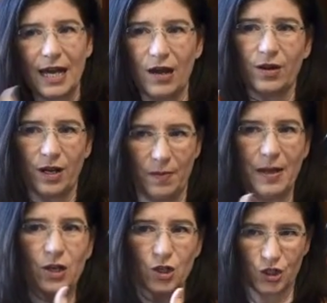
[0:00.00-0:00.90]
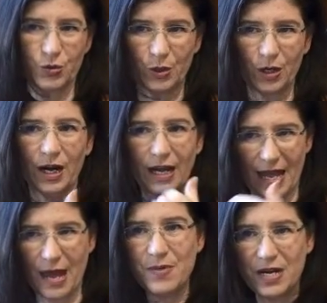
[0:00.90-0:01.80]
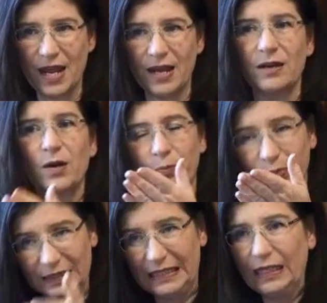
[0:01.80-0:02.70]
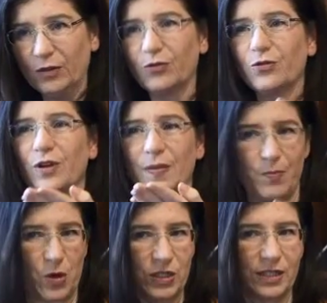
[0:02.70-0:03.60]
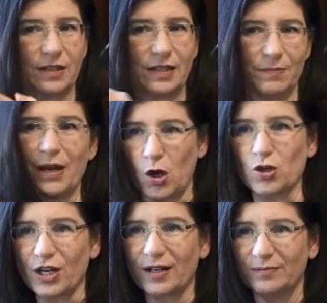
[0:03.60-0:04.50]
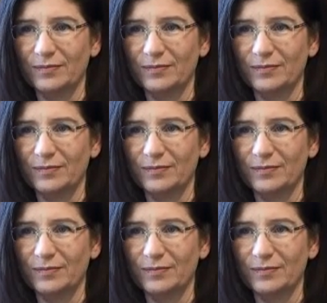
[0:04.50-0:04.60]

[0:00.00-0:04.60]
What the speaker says: How can I make sure I emanate belief in the person in my coaching?